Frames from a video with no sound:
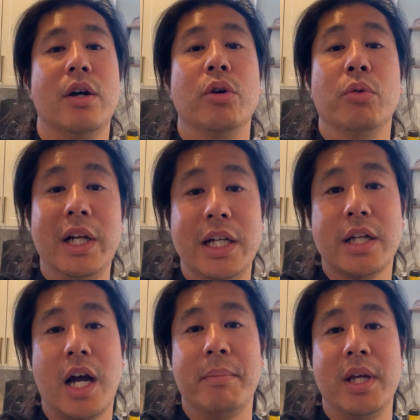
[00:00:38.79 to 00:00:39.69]
who really
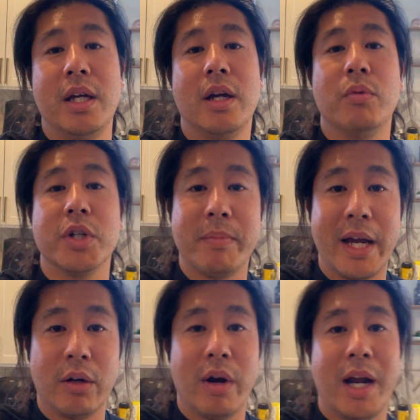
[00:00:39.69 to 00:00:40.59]
taught me was
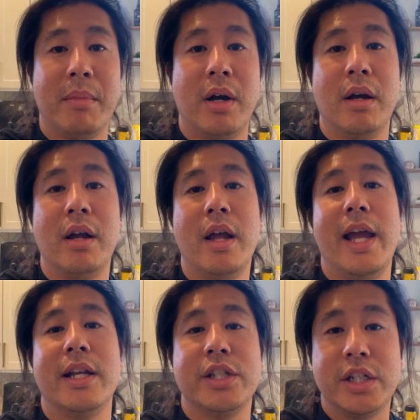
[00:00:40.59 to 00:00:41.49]
my grandma,
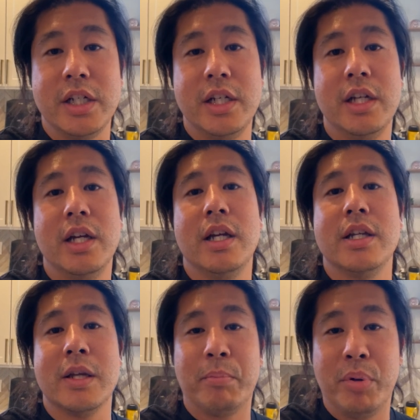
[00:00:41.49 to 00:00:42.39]
and she
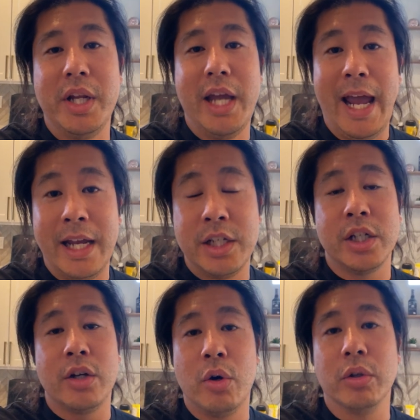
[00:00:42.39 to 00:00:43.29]
is a pretty
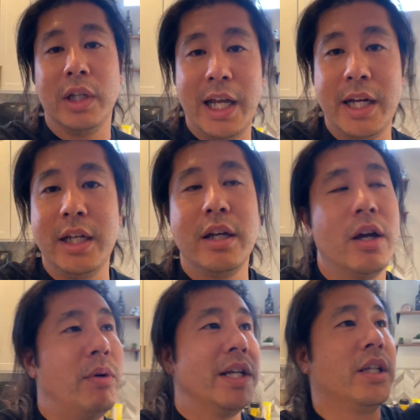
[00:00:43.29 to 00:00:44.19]
ancient old lady.
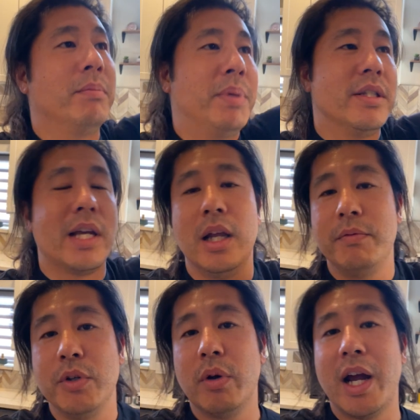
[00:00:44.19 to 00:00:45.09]
Rest in peace, I love
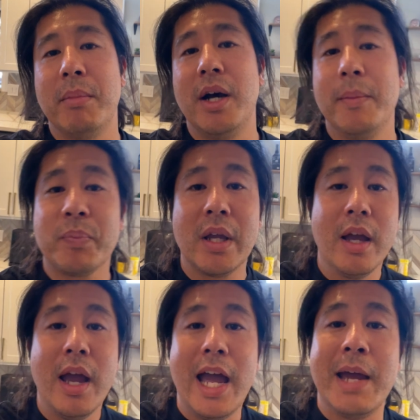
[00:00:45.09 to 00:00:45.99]
you, grandma.
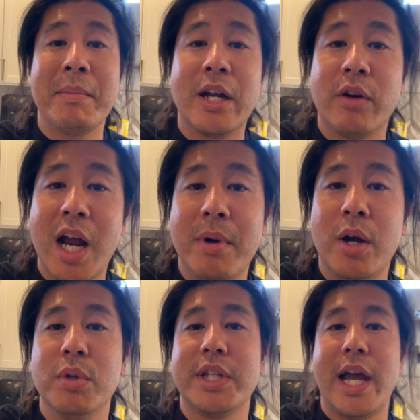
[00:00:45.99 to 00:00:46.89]
And my
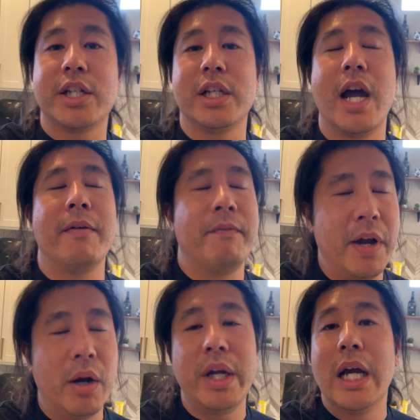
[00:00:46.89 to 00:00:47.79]
grandma was actually a
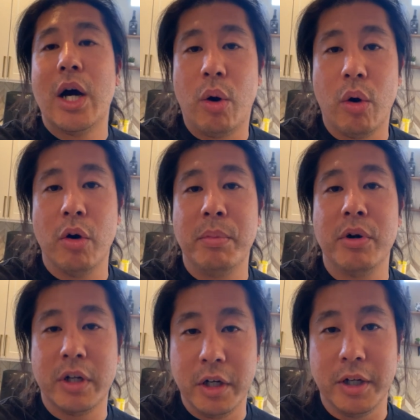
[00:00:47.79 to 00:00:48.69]
very horrible
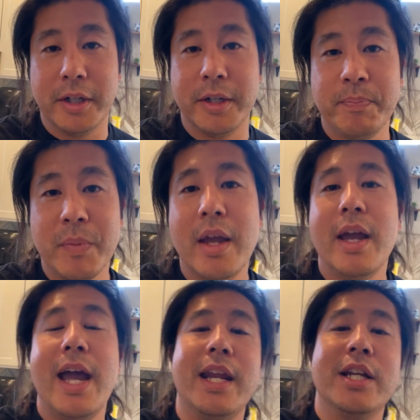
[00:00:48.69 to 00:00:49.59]
cook,
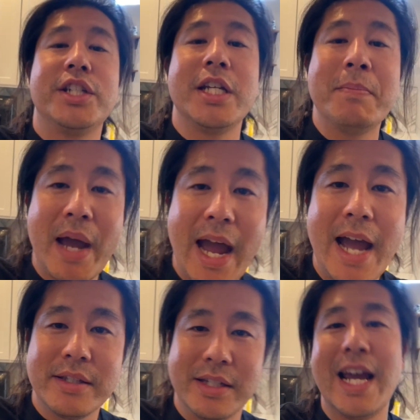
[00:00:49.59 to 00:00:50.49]
and then she
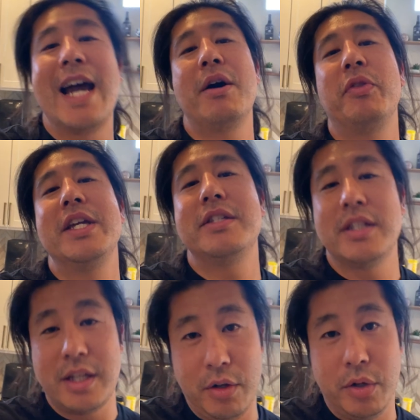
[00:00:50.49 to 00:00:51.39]
passed down these
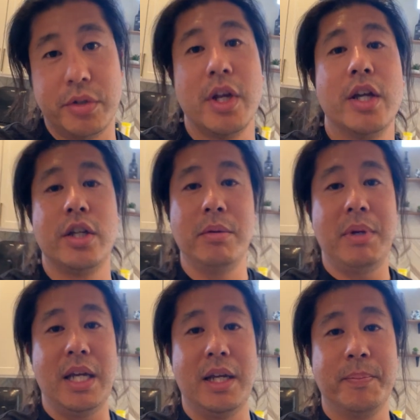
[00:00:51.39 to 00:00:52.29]
skills to
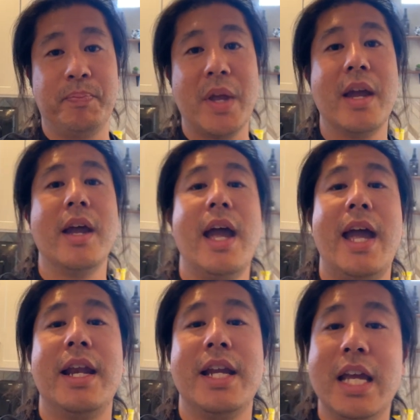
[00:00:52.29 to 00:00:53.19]
me.
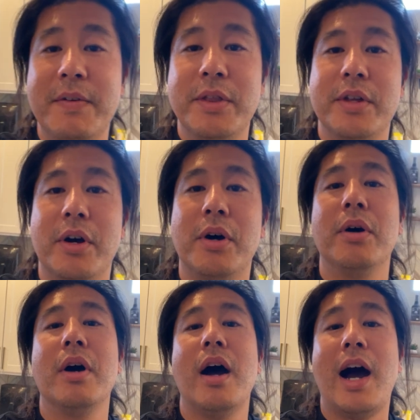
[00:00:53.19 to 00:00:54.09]
And even
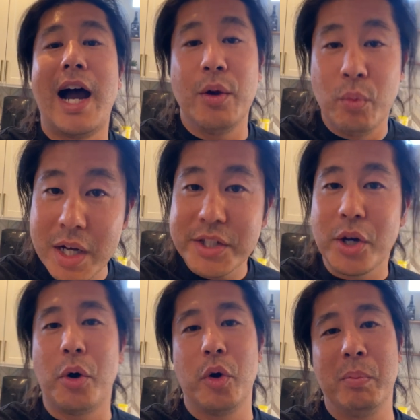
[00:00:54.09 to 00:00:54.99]
though I was a
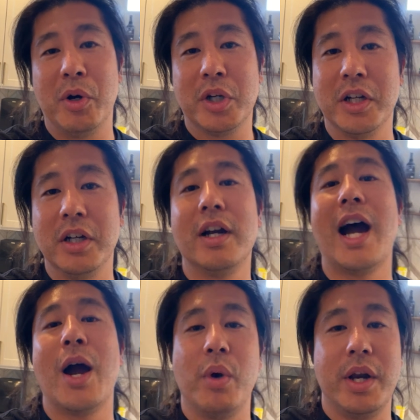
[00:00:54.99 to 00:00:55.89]
horrible cook,
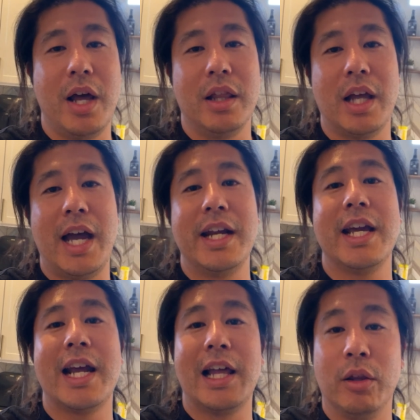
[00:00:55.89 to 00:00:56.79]
I went online
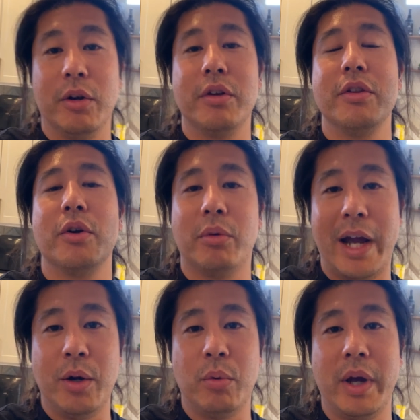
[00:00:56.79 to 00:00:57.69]
and I learned the
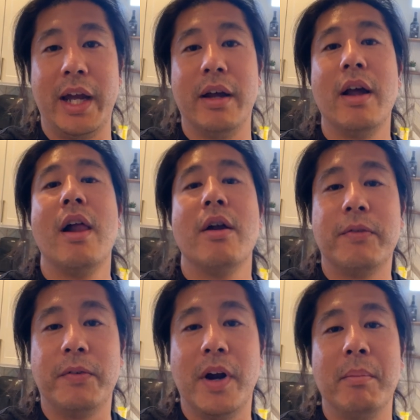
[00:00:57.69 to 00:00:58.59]
right way
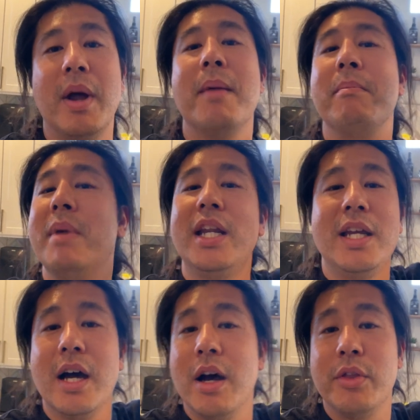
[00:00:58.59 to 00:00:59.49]
from
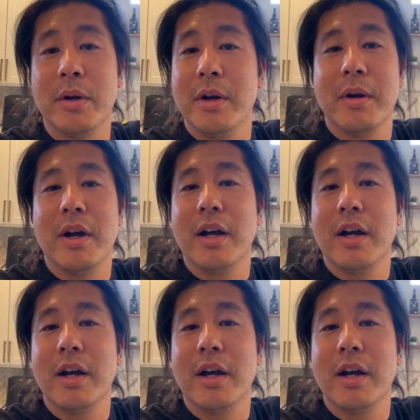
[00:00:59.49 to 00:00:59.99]
many other